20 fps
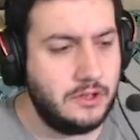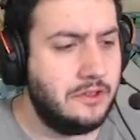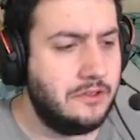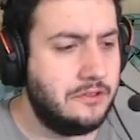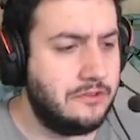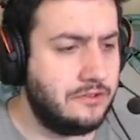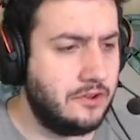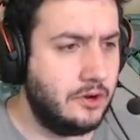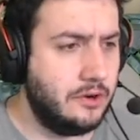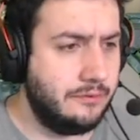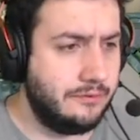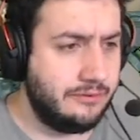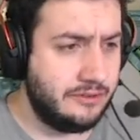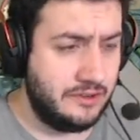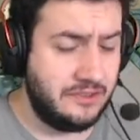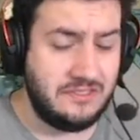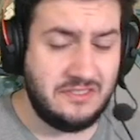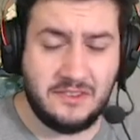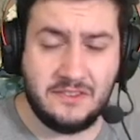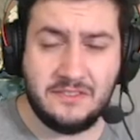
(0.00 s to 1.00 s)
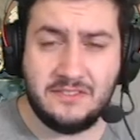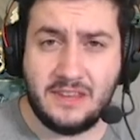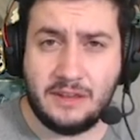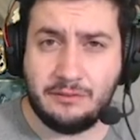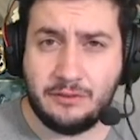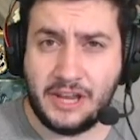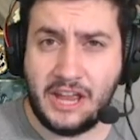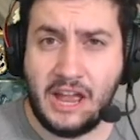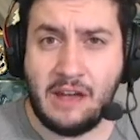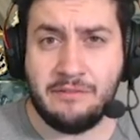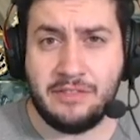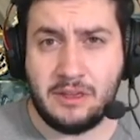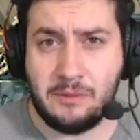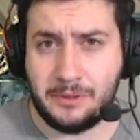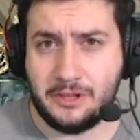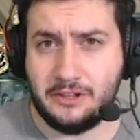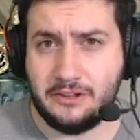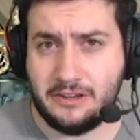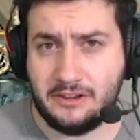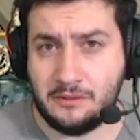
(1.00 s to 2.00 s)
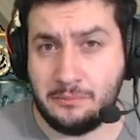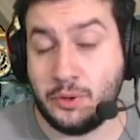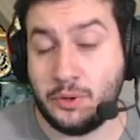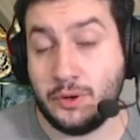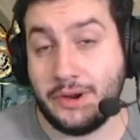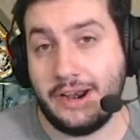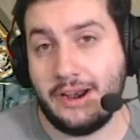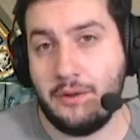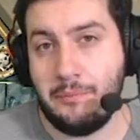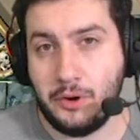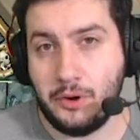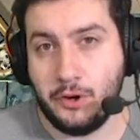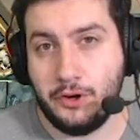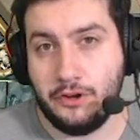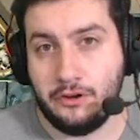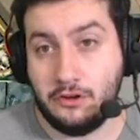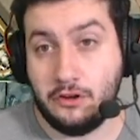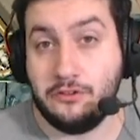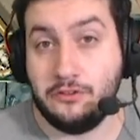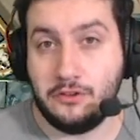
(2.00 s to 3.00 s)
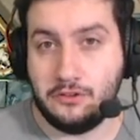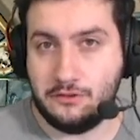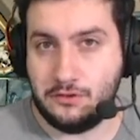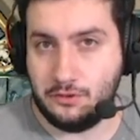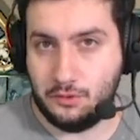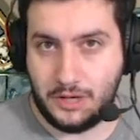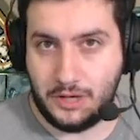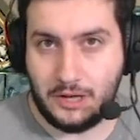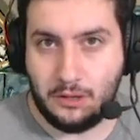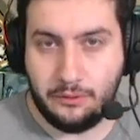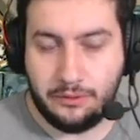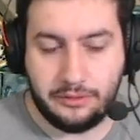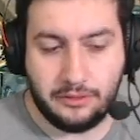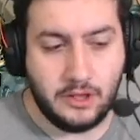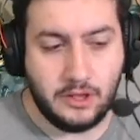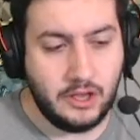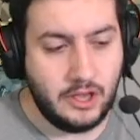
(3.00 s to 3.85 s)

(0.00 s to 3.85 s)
So, for instance, if we have the ability to put our opponent onto 2 health,